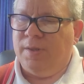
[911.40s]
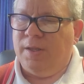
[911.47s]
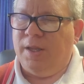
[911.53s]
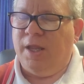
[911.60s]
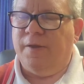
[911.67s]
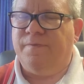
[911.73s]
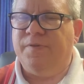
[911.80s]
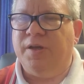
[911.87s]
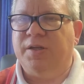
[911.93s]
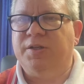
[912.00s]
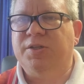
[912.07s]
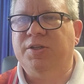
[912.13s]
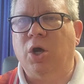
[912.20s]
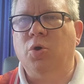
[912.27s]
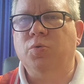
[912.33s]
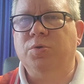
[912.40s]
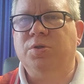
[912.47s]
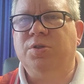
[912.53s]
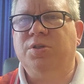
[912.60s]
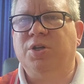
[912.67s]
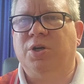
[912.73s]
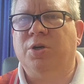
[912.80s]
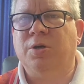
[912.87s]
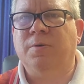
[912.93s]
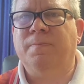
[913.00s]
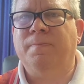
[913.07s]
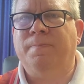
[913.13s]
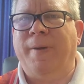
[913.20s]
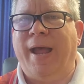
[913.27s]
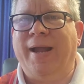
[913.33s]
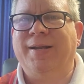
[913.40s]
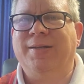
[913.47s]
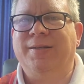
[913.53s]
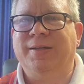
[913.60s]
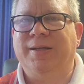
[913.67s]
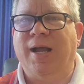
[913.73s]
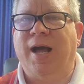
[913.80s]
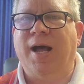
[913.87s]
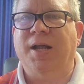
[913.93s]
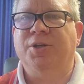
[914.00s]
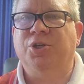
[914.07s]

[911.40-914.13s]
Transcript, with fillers: If you don't turn back to God,